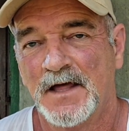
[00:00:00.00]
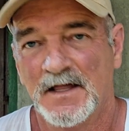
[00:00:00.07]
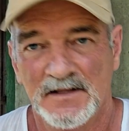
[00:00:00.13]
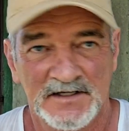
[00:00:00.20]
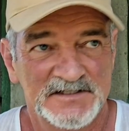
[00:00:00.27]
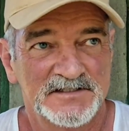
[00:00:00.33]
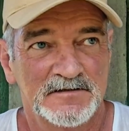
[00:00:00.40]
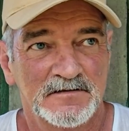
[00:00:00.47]

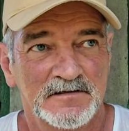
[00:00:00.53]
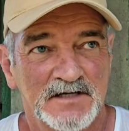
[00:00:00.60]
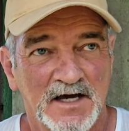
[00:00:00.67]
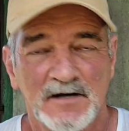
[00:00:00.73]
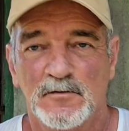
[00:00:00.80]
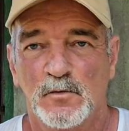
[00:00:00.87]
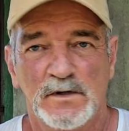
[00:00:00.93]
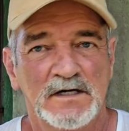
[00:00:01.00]
Unless you're
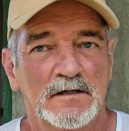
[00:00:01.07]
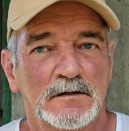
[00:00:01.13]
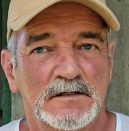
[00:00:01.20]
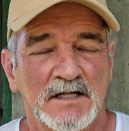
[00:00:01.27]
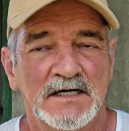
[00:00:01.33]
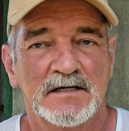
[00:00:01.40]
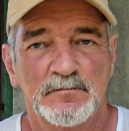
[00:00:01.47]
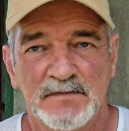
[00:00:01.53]
kind of
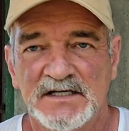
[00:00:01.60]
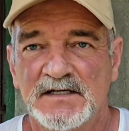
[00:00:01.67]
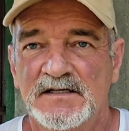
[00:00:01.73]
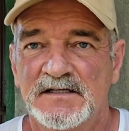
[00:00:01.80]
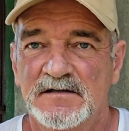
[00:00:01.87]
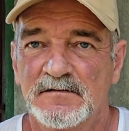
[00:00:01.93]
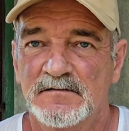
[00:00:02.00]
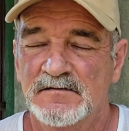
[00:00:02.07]
weird like me
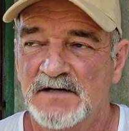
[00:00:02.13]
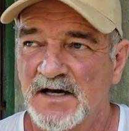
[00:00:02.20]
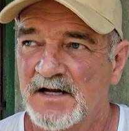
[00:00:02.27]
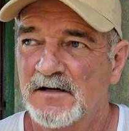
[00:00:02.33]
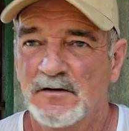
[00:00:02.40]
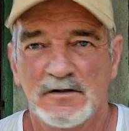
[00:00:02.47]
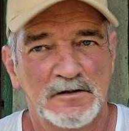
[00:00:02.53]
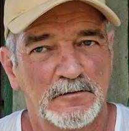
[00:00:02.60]
and you
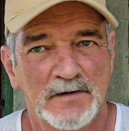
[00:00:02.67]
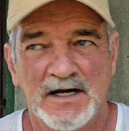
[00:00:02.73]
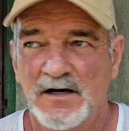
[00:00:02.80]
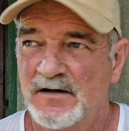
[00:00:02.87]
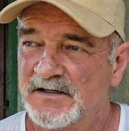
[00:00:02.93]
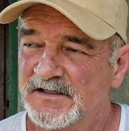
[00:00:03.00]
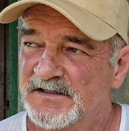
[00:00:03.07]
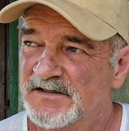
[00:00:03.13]
kind of look
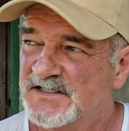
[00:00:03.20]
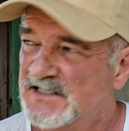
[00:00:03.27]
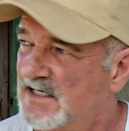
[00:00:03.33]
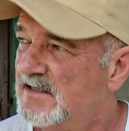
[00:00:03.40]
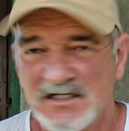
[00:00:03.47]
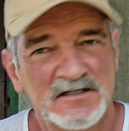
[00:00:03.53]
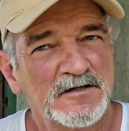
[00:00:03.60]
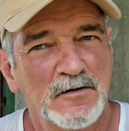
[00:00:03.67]
around and you see
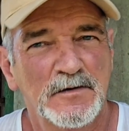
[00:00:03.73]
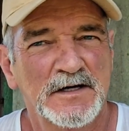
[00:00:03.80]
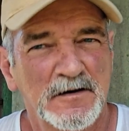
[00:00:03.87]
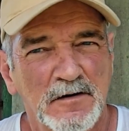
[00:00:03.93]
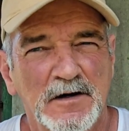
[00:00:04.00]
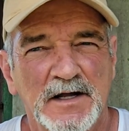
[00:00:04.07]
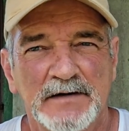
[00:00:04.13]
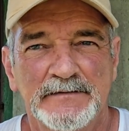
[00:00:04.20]
what's going
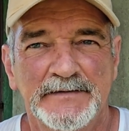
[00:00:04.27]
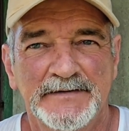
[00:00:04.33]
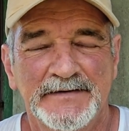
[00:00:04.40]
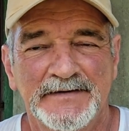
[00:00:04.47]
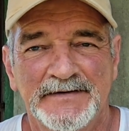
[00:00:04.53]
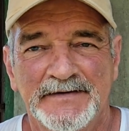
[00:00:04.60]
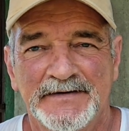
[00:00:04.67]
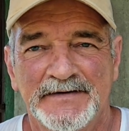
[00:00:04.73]
on
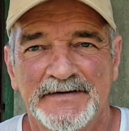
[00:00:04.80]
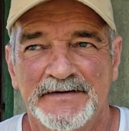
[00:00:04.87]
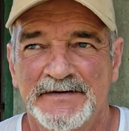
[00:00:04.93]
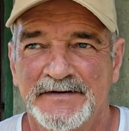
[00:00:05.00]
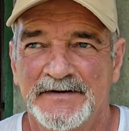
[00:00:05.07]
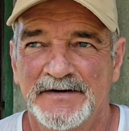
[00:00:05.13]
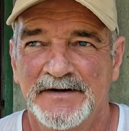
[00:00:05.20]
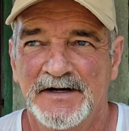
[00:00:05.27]

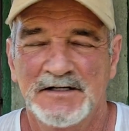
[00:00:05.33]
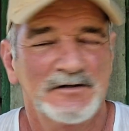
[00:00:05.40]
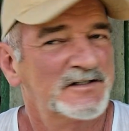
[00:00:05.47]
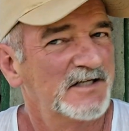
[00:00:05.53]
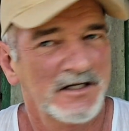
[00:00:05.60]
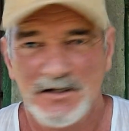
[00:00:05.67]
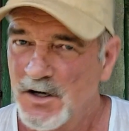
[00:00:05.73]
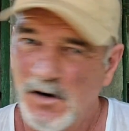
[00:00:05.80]
and you
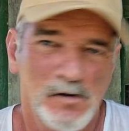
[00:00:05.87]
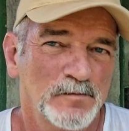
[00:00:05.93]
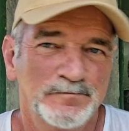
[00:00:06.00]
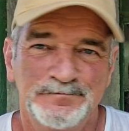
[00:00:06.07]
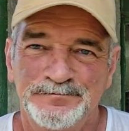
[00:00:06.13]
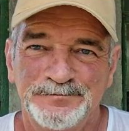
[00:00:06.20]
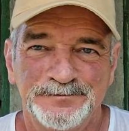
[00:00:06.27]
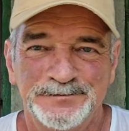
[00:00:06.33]
say no.
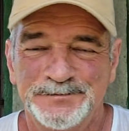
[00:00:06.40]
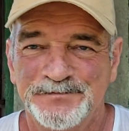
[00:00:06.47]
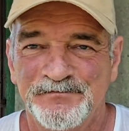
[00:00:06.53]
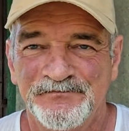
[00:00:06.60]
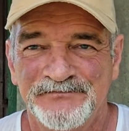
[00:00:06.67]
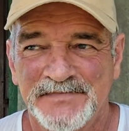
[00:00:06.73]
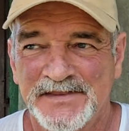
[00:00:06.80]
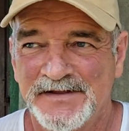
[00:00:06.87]

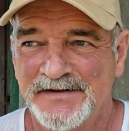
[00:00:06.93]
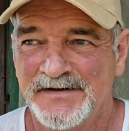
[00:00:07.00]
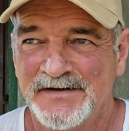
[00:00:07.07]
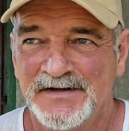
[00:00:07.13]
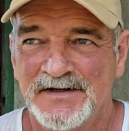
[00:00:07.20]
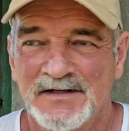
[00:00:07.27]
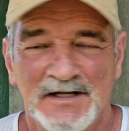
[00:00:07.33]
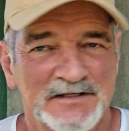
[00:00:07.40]

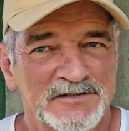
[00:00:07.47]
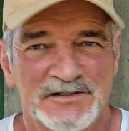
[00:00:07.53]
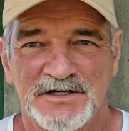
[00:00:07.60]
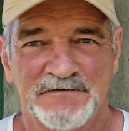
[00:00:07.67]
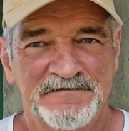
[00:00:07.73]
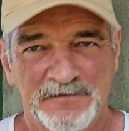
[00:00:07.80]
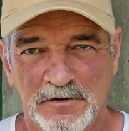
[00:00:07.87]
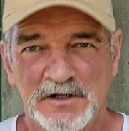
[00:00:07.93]
Like there's a
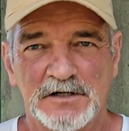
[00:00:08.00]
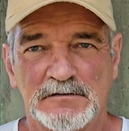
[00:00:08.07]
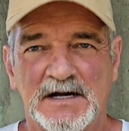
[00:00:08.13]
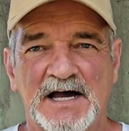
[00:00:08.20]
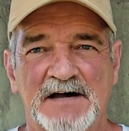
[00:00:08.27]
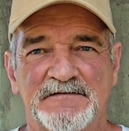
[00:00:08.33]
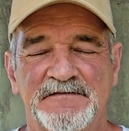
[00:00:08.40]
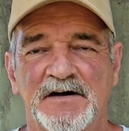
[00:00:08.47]

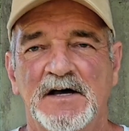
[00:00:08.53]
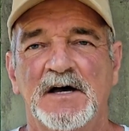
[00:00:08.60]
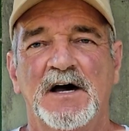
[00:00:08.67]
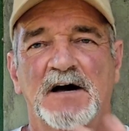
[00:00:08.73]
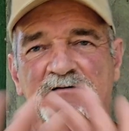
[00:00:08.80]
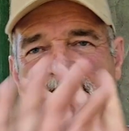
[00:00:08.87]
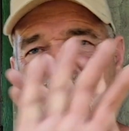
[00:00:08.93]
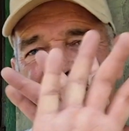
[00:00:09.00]
photograph
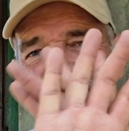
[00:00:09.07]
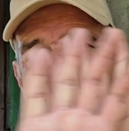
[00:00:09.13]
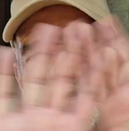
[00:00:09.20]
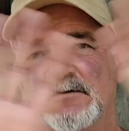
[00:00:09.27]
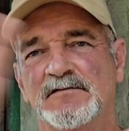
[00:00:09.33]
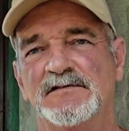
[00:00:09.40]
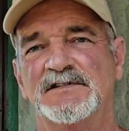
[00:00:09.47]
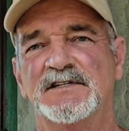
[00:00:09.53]
of
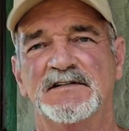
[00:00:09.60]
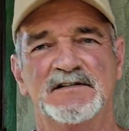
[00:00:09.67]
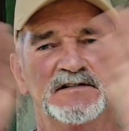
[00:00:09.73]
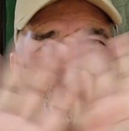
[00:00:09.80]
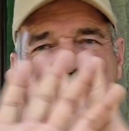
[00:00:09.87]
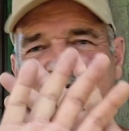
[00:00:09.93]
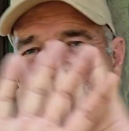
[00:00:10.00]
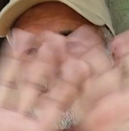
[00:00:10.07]

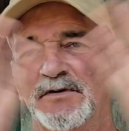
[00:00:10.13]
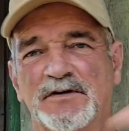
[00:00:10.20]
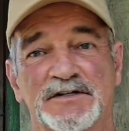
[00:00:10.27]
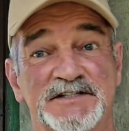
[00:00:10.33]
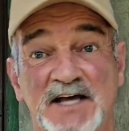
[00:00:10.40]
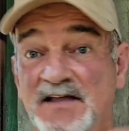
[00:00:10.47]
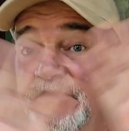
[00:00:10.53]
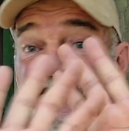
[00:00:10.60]
1,000 people or
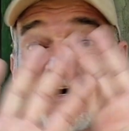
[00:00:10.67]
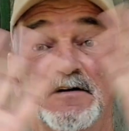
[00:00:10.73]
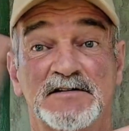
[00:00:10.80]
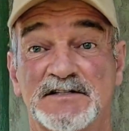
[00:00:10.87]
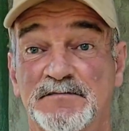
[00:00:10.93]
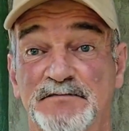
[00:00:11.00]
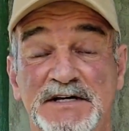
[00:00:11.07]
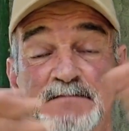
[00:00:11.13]

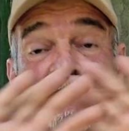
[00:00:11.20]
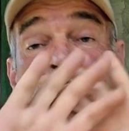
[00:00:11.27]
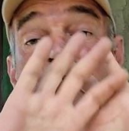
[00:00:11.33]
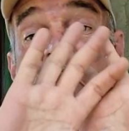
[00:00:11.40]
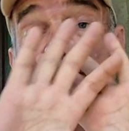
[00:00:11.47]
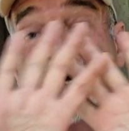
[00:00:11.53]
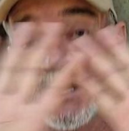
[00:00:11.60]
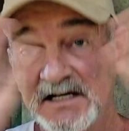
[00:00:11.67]
10,000 people
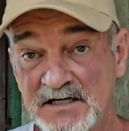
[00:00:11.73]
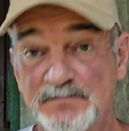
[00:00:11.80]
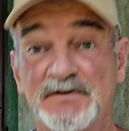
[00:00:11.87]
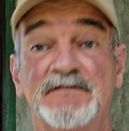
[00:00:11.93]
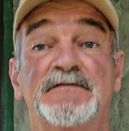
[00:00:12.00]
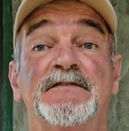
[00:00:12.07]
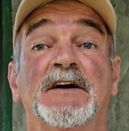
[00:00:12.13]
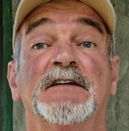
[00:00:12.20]
lined up
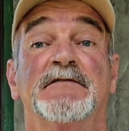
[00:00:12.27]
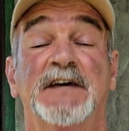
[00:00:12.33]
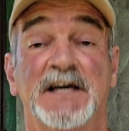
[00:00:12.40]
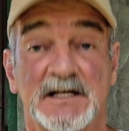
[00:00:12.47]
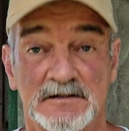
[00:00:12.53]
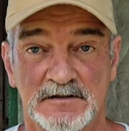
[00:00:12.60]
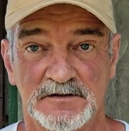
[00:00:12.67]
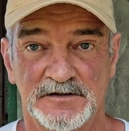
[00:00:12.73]
in front of
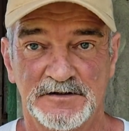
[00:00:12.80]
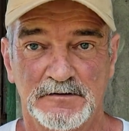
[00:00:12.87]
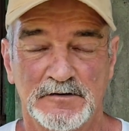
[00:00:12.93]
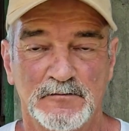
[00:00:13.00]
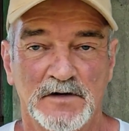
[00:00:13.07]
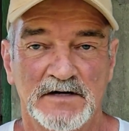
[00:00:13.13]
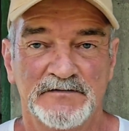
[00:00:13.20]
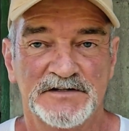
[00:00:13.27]
Hitler
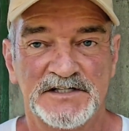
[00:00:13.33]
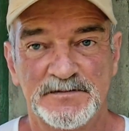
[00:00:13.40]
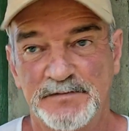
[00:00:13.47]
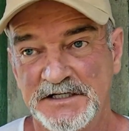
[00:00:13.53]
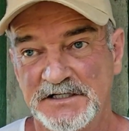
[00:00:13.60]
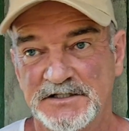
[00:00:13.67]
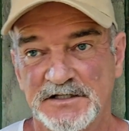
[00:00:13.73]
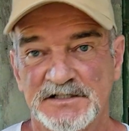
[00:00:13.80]
during one of his
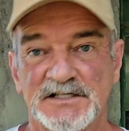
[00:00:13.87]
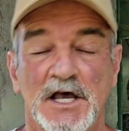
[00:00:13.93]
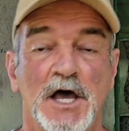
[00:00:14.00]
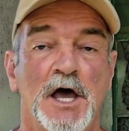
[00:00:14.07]
speeches,